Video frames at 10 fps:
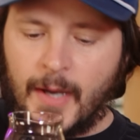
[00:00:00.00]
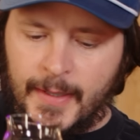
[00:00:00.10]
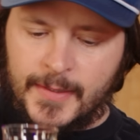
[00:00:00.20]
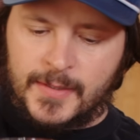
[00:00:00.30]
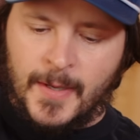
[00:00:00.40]

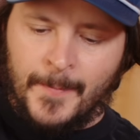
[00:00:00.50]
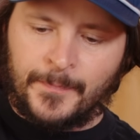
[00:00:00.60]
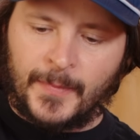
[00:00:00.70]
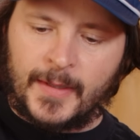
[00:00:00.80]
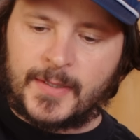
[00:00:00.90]
Nice.
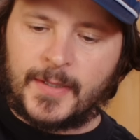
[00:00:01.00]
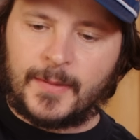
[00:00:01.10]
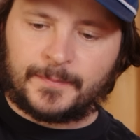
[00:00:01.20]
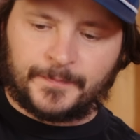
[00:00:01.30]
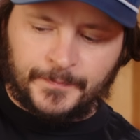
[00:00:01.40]

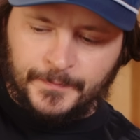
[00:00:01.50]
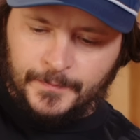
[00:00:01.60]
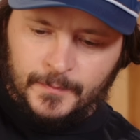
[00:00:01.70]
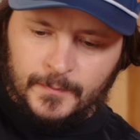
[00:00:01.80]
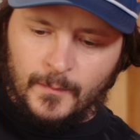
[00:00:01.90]
See,
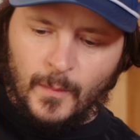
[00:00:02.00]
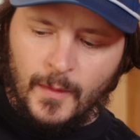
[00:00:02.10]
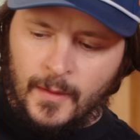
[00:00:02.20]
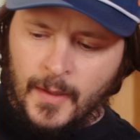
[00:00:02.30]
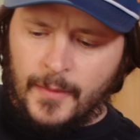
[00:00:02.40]

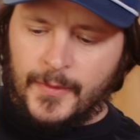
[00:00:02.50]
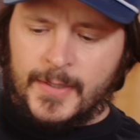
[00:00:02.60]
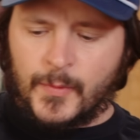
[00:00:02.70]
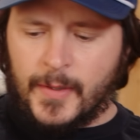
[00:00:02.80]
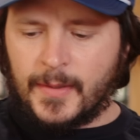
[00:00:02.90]

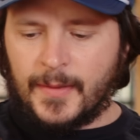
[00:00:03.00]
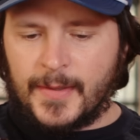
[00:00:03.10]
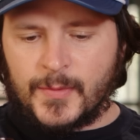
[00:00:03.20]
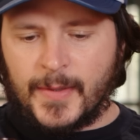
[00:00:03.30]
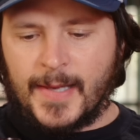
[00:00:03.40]
this one
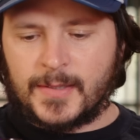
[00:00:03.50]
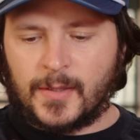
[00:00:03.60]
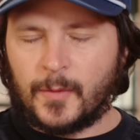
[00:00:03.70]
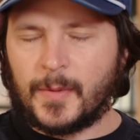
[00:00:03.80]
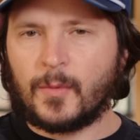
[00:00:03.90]
has a
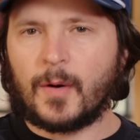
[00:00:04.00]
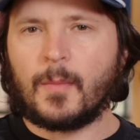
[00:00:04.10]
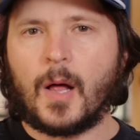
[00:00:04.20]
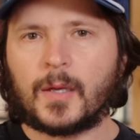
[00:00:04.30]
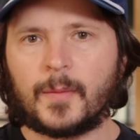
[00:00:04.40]
little bit more
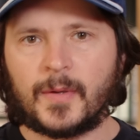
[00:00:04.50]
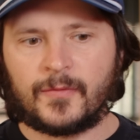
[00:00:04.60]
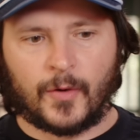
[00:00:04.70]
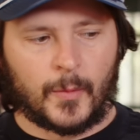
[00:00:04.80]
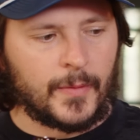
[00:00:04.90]
malt coming
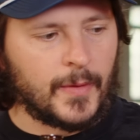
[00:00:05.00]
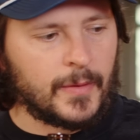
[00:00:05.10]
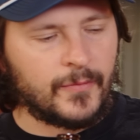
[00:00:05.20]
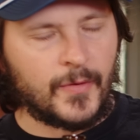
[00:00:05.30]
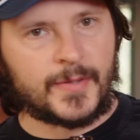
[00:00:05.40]
forward
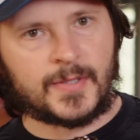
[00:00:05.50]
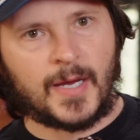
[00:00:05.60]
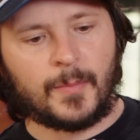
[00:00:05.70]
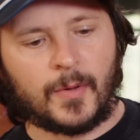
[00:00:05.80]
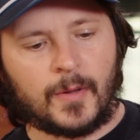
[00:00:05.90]
than the first
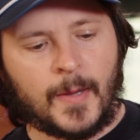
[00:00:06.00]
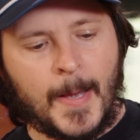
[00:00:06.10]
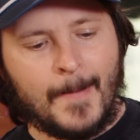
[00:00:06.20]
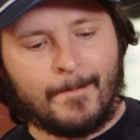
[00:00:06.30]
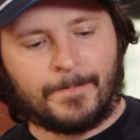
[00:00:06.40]
sample,
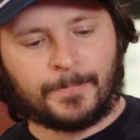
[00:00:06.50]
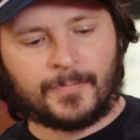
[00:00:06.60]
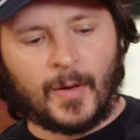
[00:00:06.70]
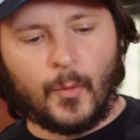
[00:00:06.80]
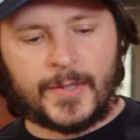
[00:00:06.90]

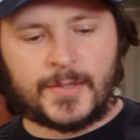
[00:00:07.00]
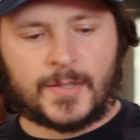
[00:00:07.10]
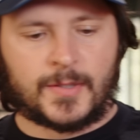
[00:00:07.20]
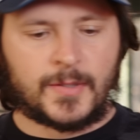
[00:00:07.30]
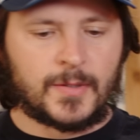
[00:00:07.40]

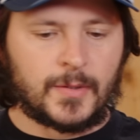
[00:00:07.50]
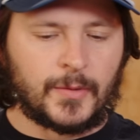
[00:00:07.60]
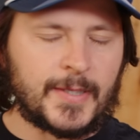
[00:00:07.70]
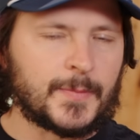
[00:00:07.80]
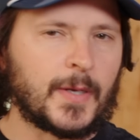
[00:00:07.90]
which
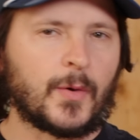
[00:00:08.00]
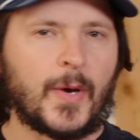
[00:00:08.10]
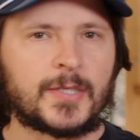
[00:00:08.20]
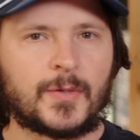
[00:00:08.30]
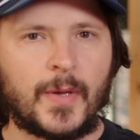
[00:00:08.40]
leads me to
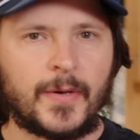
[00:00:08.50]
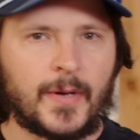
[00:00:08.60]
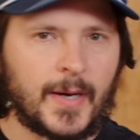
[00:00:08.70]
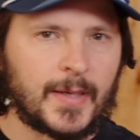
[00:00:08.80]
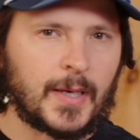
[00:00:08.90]
question whether or
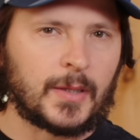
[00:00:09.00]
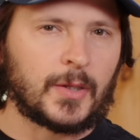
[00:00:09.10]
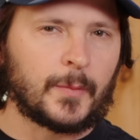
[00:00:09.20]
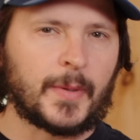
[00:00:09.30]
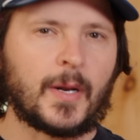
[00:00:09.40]
not it got a
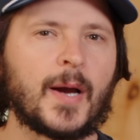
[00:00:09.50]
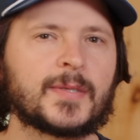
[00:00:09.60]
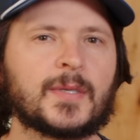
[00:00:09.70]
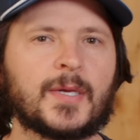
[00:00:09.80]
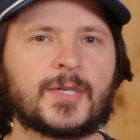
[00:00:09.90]
little bit of
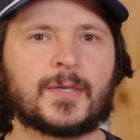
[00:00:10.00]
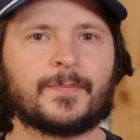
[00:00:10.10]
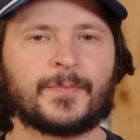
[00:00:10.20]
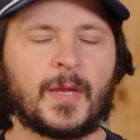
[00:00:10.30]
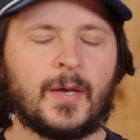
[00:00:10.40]

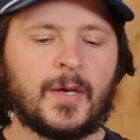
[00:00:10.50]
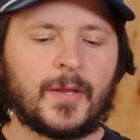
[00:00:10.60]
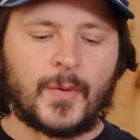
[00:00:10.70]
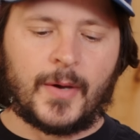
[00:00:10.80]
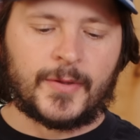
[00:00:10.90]
oxidation
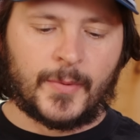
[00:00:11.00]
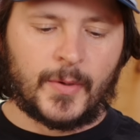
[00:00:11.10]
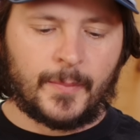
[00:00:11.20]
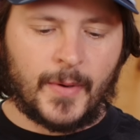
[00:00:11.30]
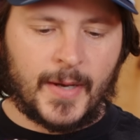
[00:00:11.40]
throughout the
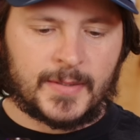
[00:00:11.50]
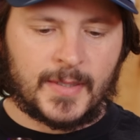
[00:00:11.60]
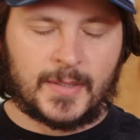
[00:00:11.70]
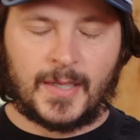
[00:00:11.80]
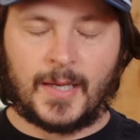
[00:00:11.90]
brewing
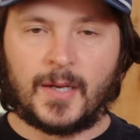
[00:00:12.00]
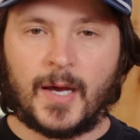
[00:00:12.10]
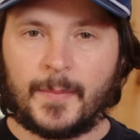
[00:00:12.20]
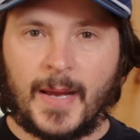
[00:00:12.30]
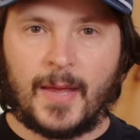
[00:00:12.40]
process. Again,
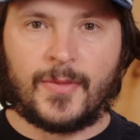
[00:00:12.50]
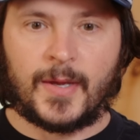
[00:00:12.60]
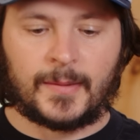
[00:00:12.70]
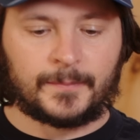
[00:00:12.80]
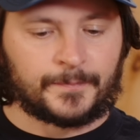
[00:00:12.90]
not a bad
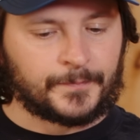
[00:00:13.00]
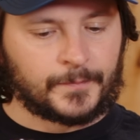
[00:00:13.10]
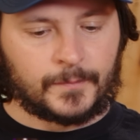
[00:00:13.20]
thing.